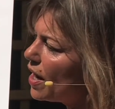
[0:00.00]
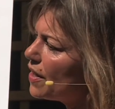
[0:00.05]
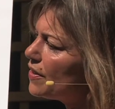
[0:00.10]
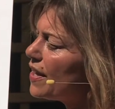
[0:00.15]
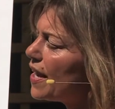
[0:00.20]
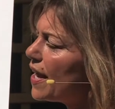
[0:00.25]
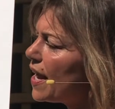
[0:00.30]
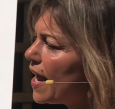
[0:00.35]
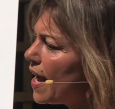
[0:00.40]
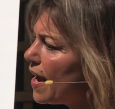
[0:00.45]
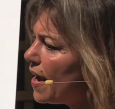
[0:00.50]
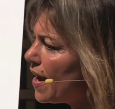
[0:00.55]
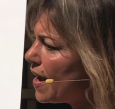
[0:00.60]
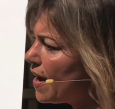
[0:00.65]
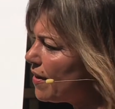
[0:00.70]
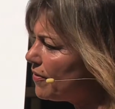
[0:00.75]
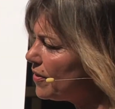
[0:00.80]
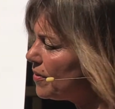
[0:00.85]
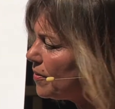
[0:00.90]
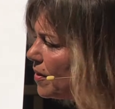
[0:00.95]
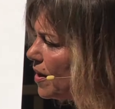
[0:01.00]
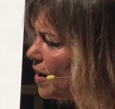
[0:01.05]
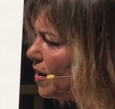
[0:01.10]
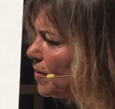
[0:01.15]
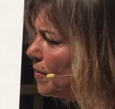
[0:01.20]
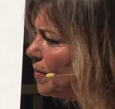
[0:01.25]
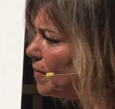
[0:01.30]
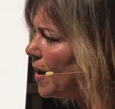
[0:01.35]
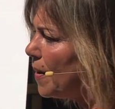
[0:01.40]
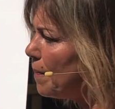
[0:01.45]
they have
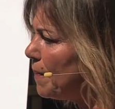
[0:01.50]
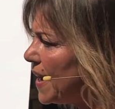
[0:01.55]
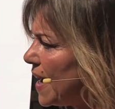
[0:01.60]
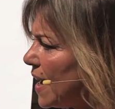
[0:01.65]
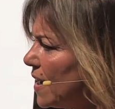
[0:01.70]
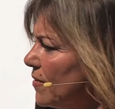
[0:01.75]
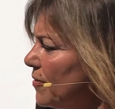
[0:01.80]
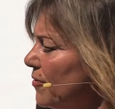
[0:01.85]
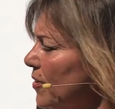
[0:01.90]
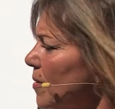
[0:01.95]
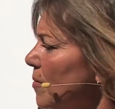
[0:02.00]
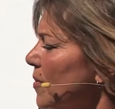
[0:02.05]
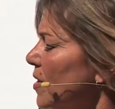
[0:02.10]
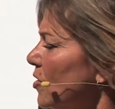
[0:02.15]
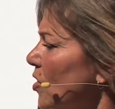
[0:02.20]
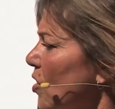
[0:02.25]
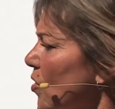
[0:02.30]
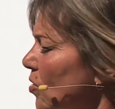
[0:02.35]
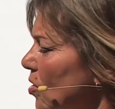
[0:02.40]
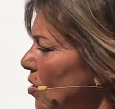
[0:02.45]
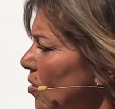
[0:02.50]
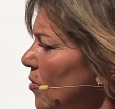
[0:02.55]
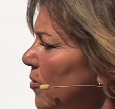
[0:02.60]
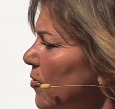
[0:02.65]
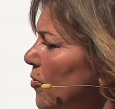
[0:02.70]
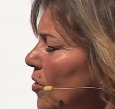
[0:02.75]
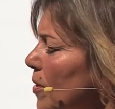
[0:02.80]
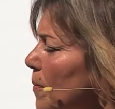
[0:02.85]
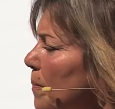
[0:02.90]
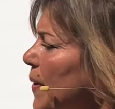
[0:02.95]
a man from a local
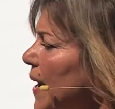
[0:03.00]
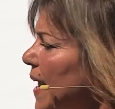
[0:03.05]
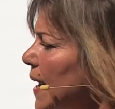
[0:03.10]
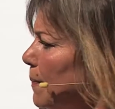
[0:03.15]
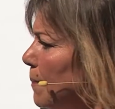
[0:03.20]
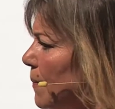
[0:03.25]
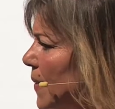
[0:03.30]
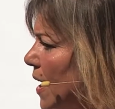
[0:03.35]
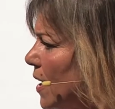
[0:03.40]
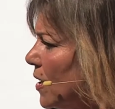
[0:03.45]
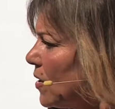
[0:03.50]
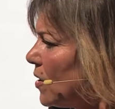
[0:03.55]
Fort Payne